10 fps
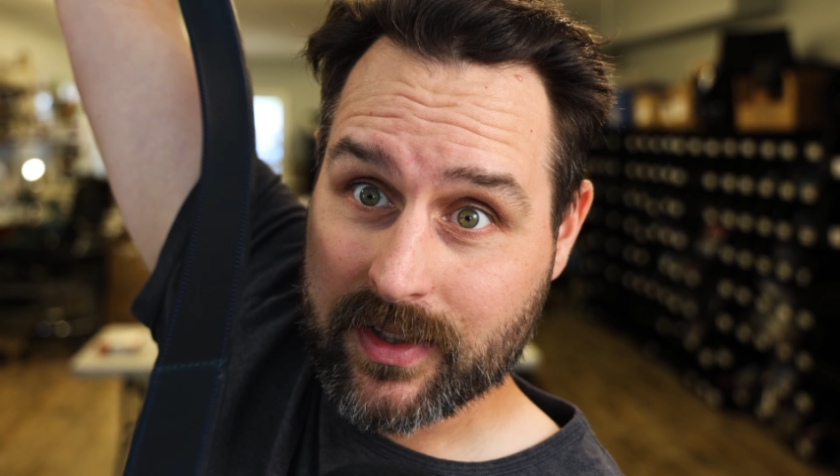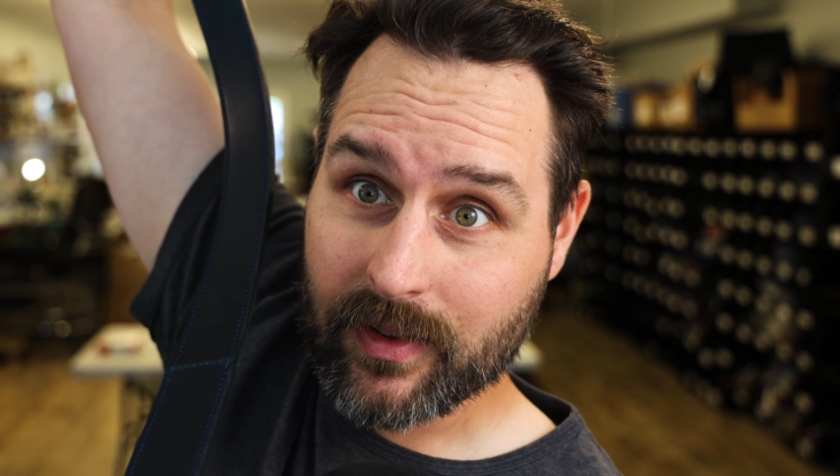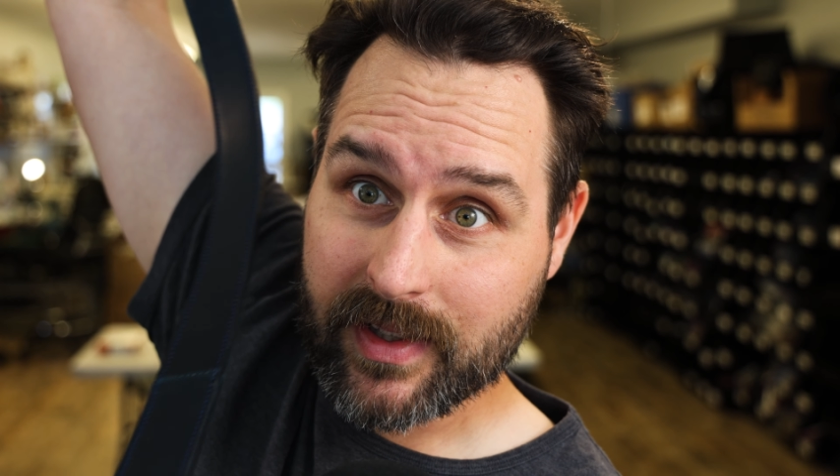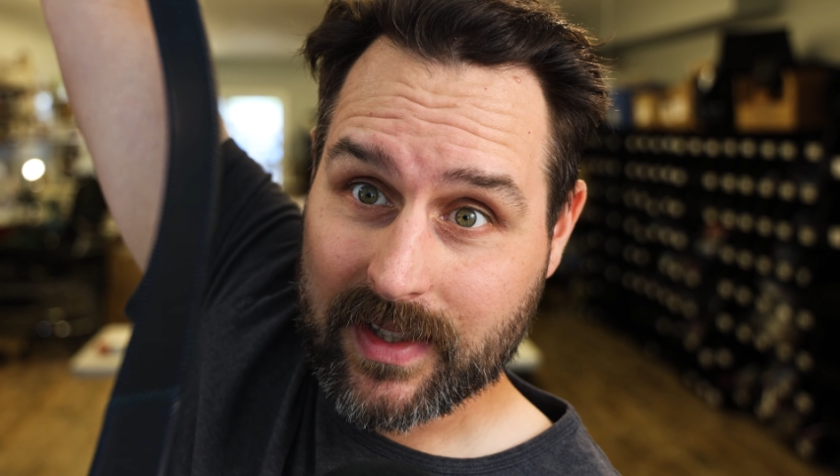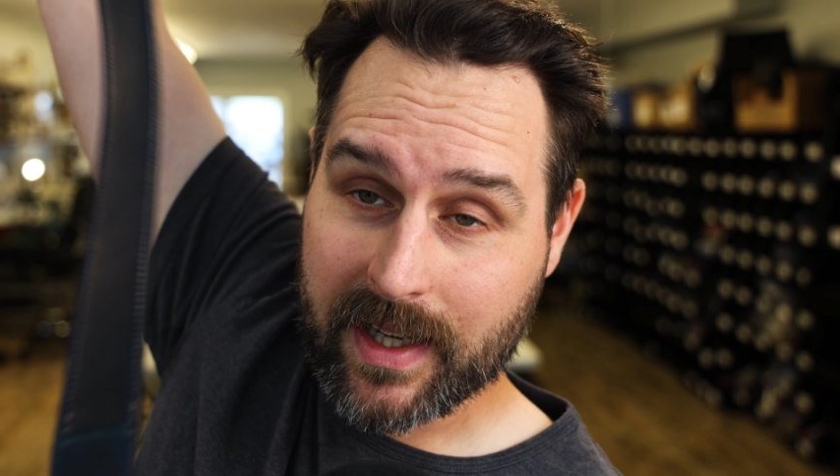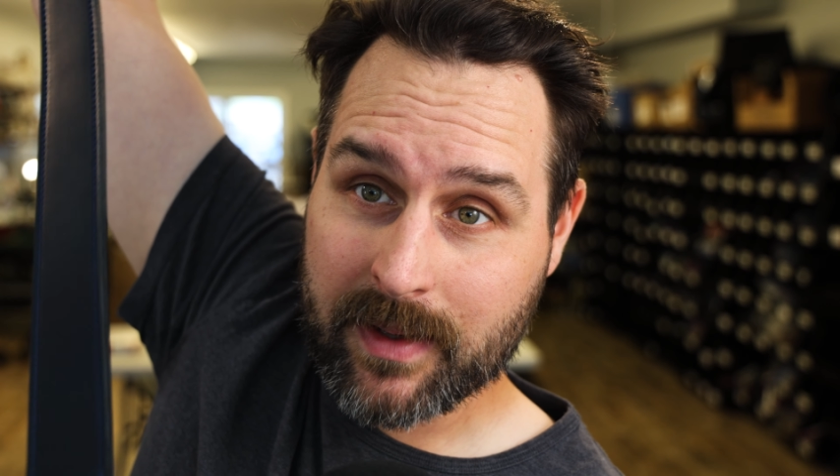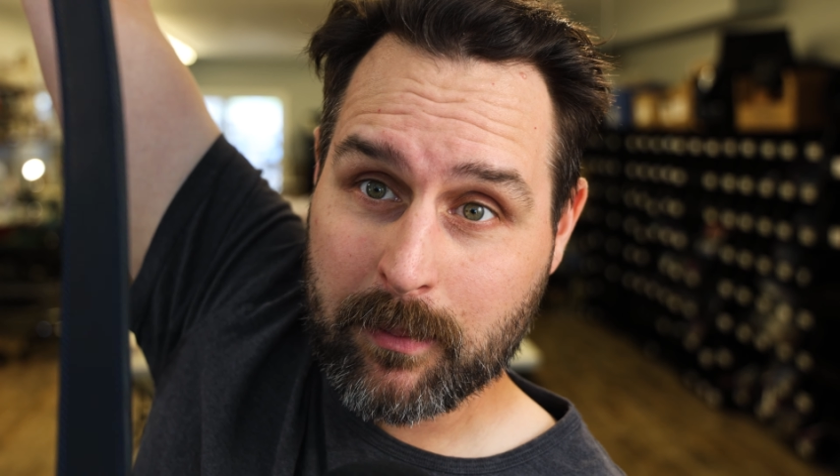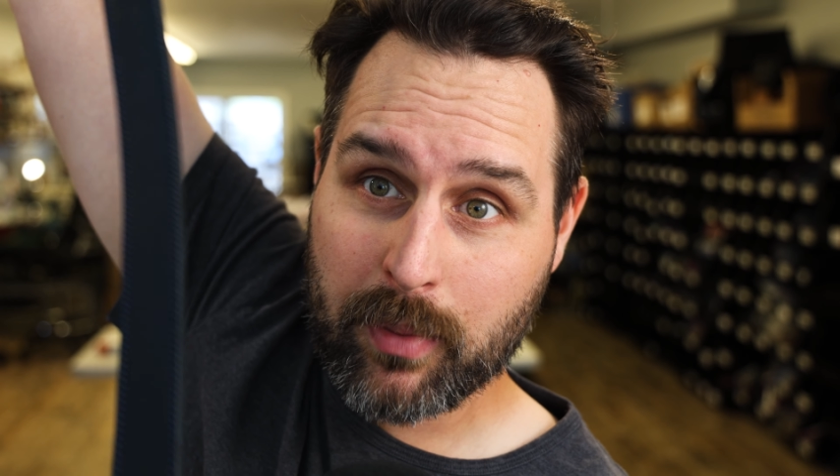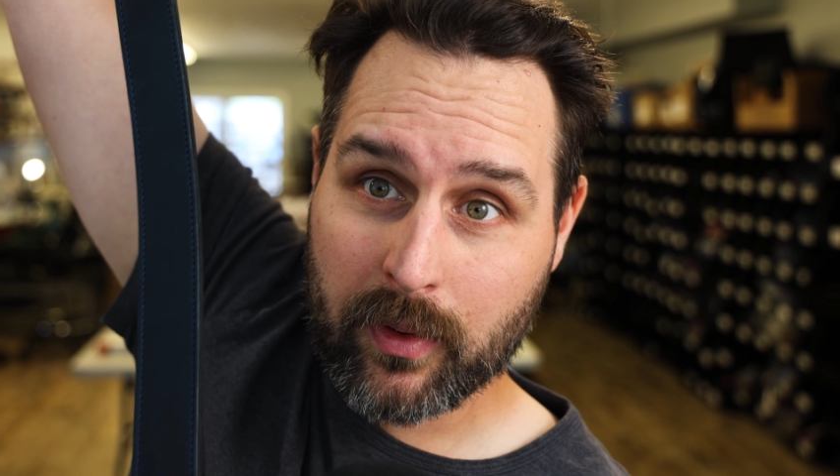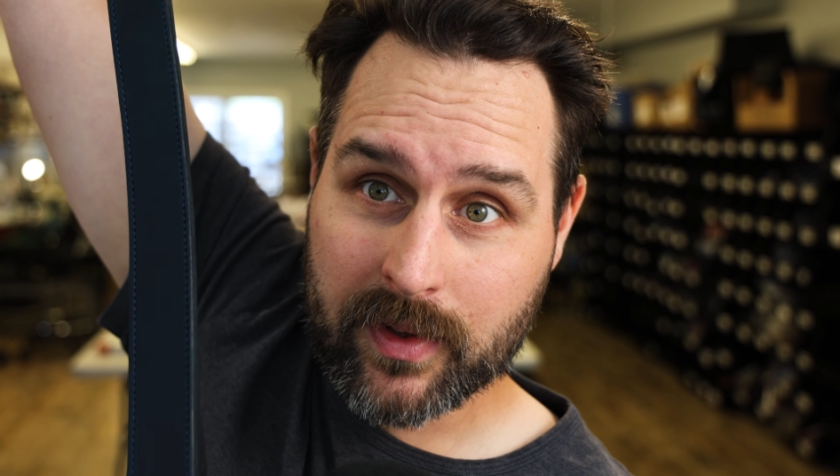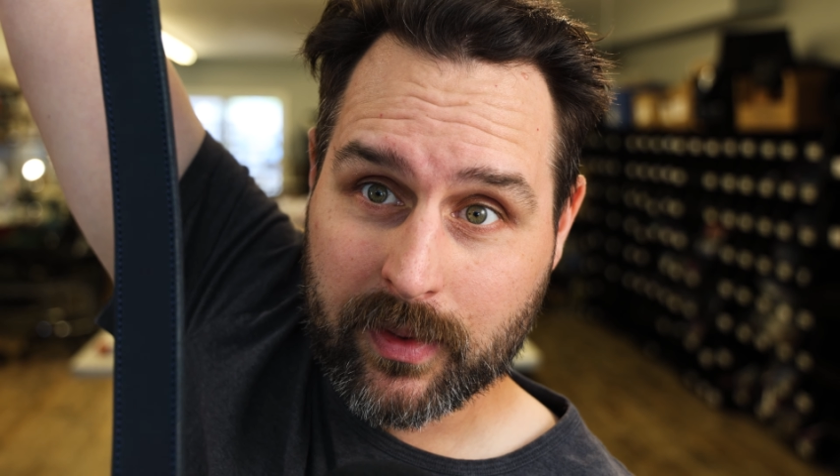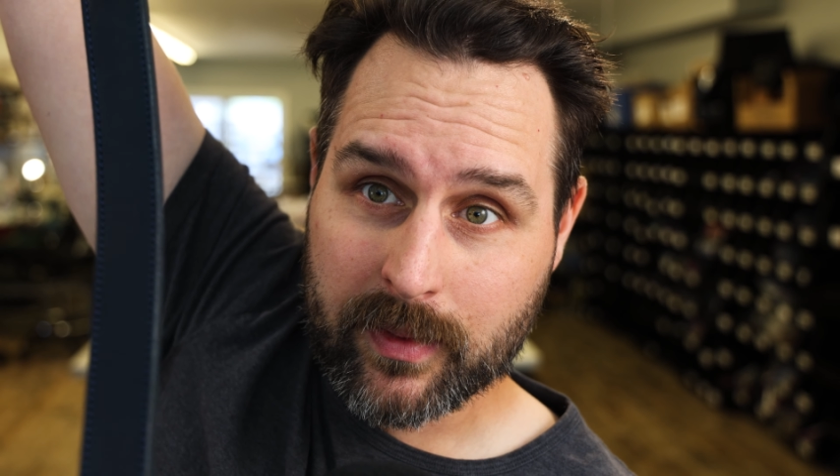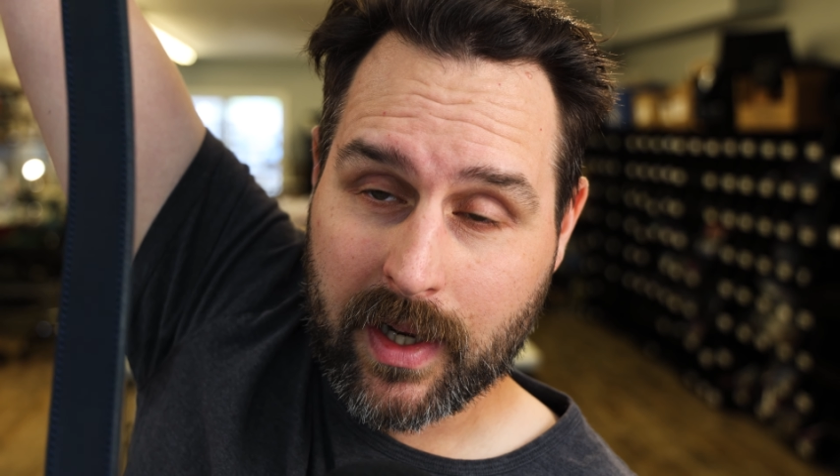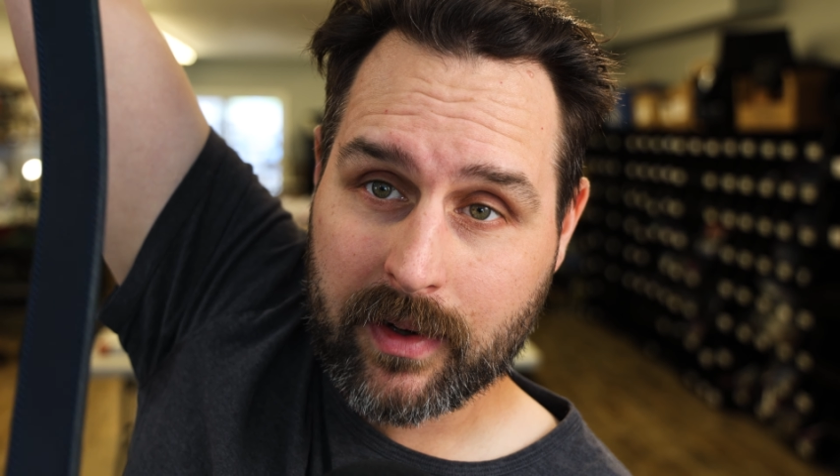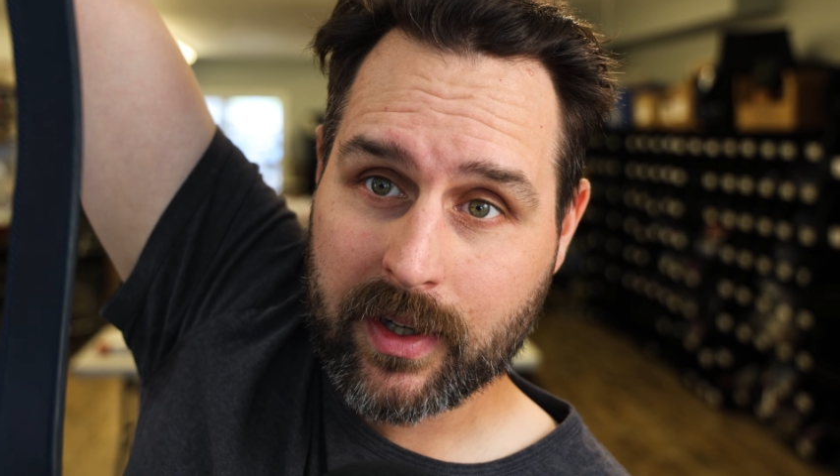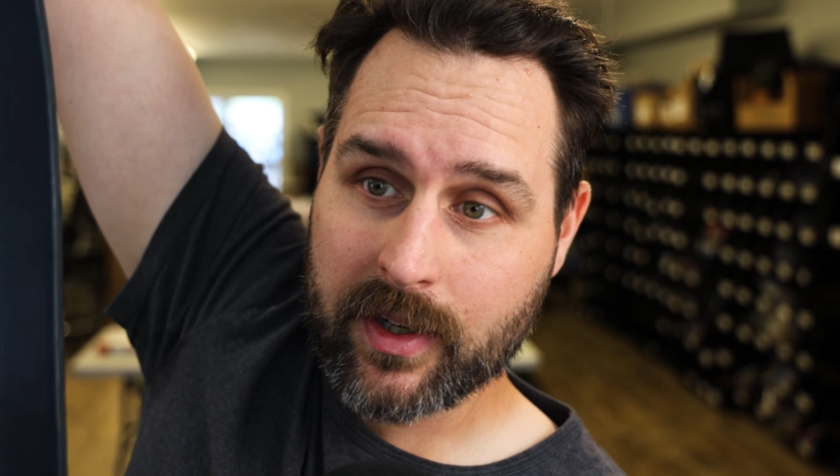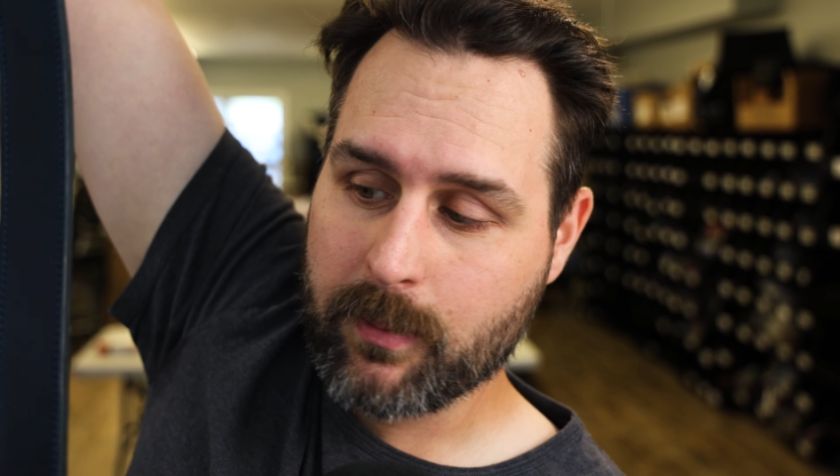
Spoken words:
So as I pull this one down here,